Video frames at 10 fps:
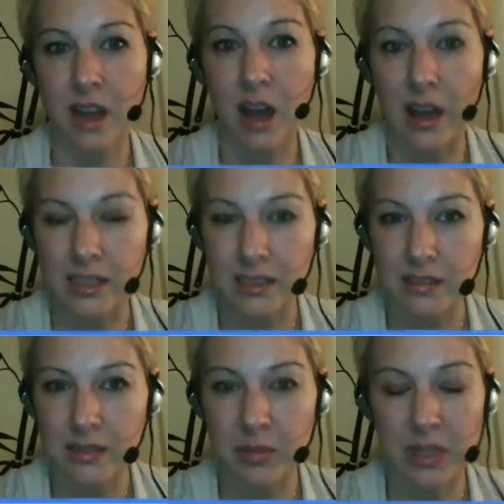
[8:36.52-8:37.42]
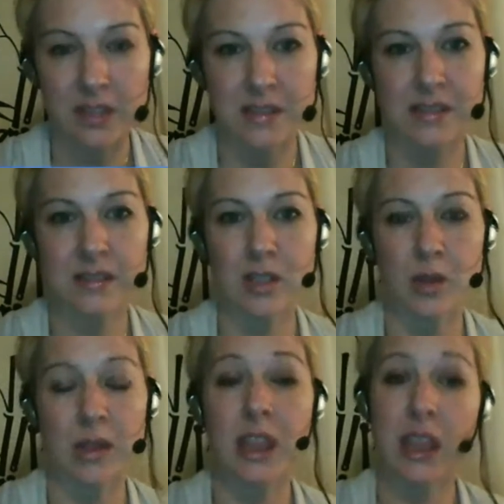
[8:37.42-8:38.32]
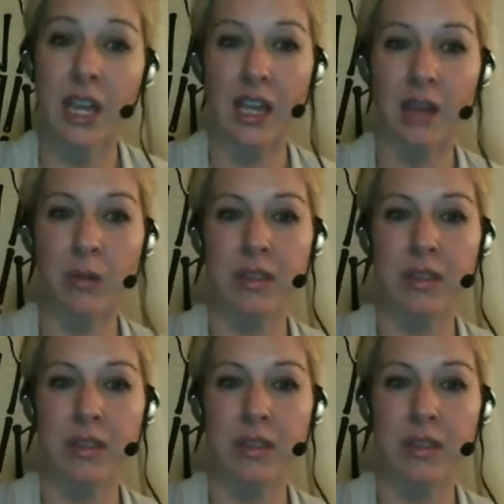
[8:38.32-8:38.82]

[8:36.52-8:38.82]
odd because you would think